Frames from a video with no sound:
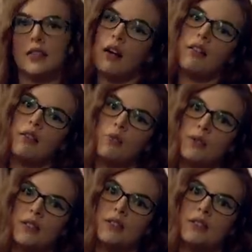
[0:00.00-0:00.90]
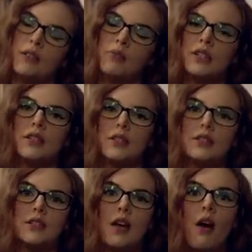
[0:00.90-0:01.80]
young wizards and
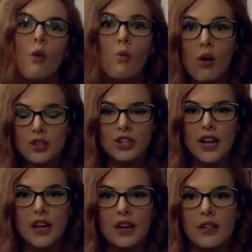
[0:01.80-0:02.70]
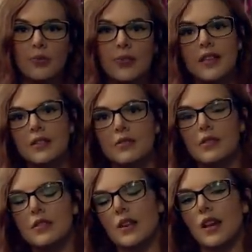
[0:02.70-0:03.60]
witches watching, this
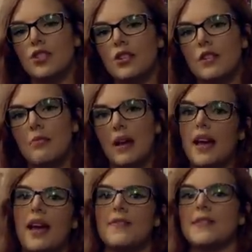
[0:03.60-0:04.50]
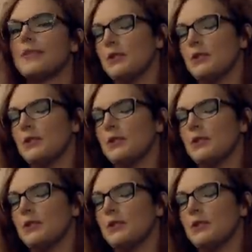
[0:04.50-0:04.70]
section may have some